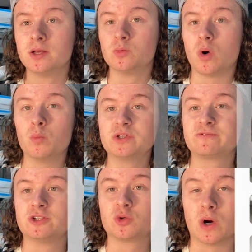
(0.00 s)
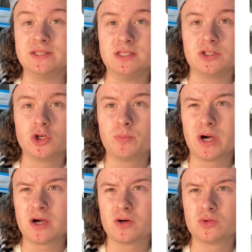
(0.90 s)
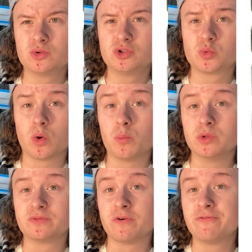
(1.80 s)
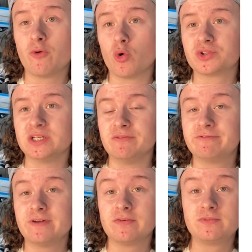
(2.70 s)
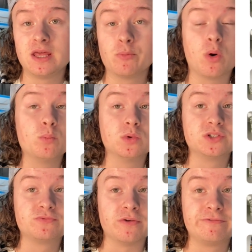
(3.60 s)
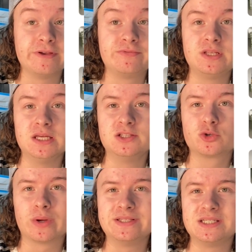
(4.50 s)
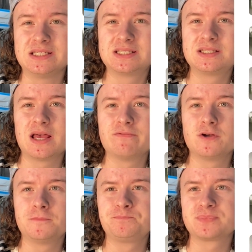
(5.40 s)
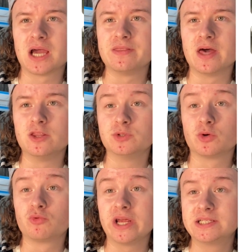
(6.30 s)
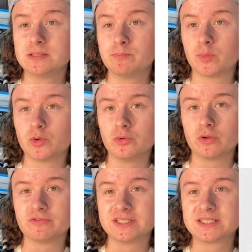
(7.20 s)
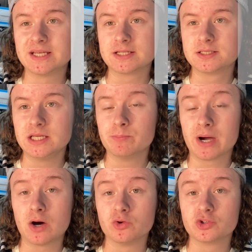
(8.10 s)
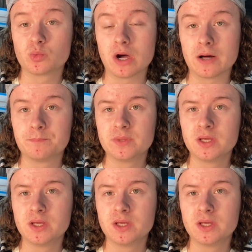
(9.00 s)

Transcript: One was for twenty-two pounds, one was for fourteen fifty, one was for fifteen twenty-seven, and then there was a racing bundle for sixteen pounds as well.